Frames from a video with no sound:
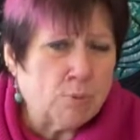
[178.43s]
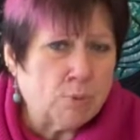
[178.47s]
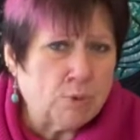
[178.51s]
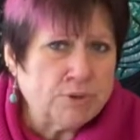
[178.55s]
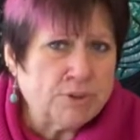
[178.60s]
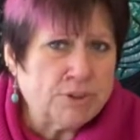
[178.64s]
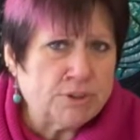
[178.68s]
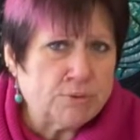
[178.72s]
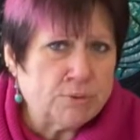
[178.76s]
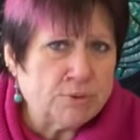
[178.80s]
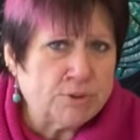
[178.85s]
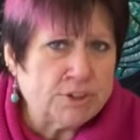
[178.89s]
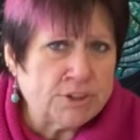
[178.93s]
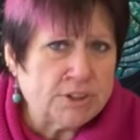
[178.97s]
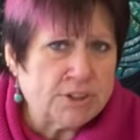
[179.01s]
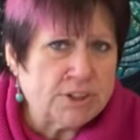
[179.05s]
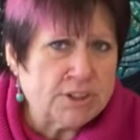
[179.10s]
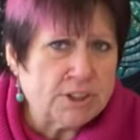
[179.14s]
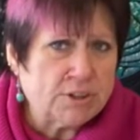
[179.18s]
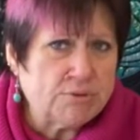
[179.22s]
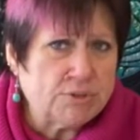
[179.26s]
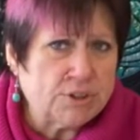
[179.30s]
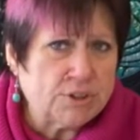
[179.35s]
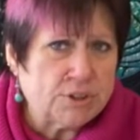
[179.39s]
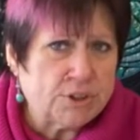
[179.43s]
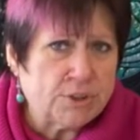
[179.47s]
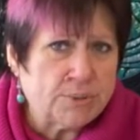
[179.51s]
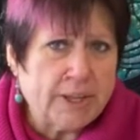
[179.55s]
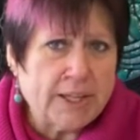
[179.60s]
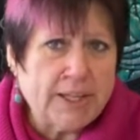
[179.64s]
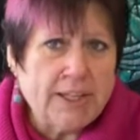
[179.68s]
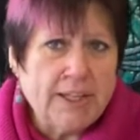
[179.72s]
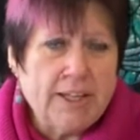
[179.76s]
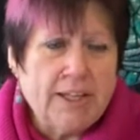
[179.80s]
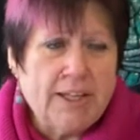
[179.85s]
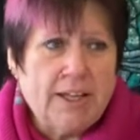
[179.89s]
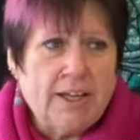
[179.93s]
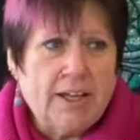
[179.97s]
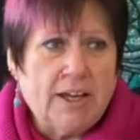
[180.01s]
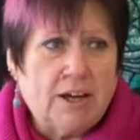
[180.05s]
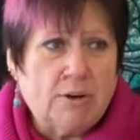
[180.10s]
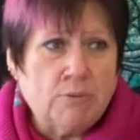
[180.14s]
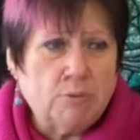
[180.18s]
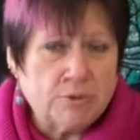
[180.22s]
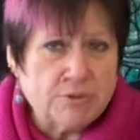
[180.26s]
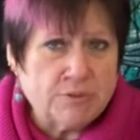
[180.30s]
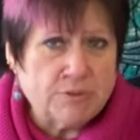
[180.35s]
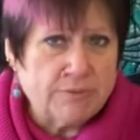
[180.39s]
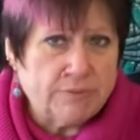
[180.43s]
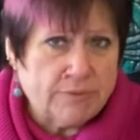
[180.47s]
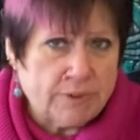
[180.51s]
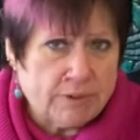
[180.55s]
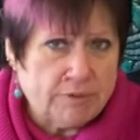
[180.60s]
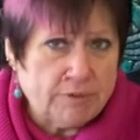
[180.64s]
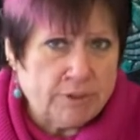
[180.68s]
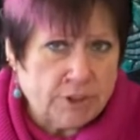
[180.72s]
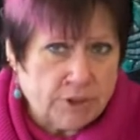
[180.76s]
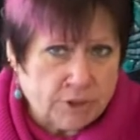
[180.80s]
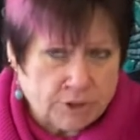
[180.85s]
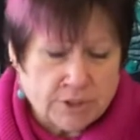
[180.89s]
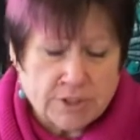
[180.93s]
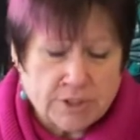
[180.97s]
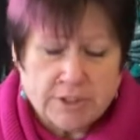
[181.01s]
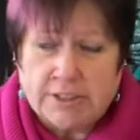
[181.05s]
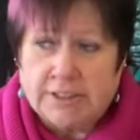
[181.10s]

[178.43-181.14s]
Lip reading: wanted so to do it, and wasn't very good.